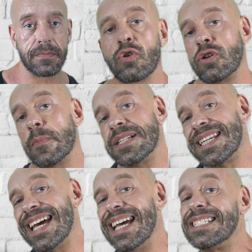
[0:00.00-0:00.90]

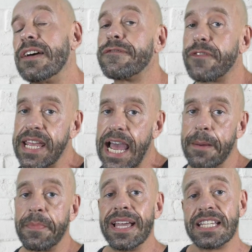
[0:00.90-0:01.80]
Chronometer is a free
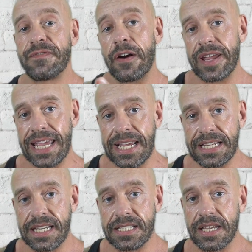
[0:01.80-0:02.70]
app. It's very
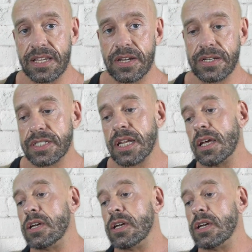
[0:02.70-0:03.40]
easy to use.